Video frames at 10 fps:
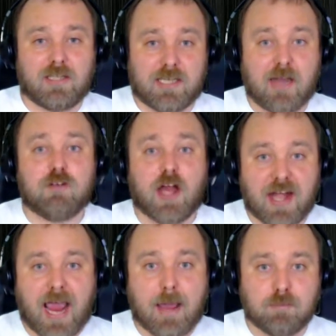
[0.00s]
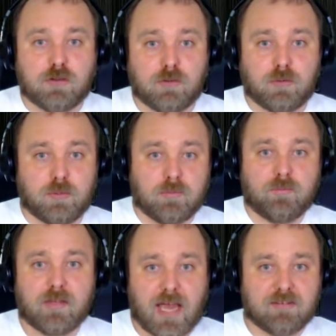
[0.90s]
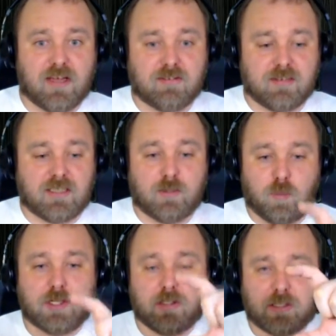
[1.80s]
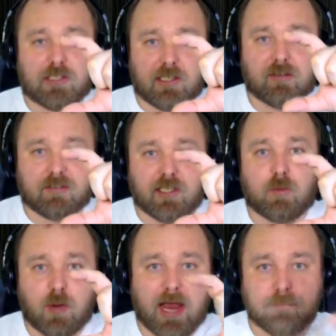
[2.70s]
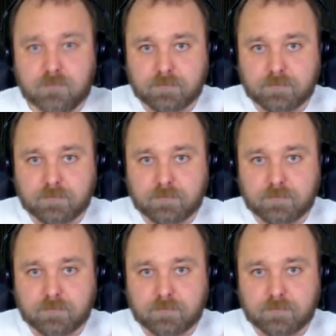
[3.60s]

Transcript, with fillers: Like, I've got an M2 SSD, the one that looks like a stick of RAM.